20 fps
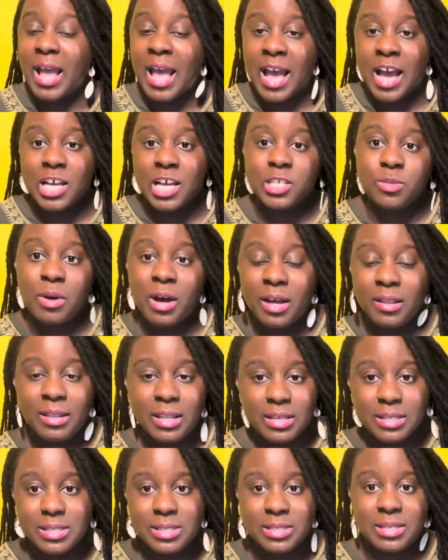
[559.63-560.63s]
asthma on
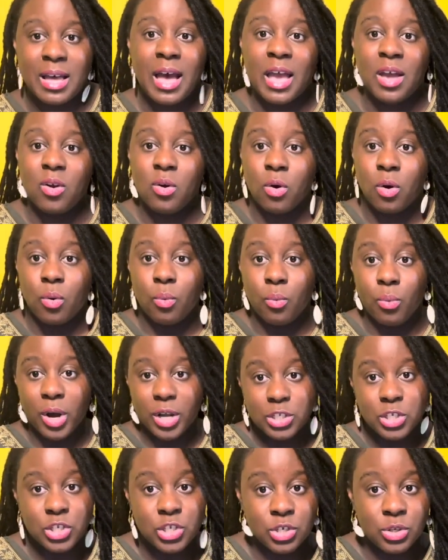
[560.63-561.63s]
this side, or what
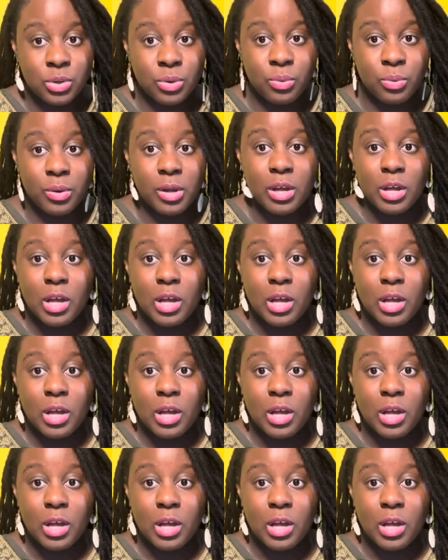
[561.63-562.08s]
to do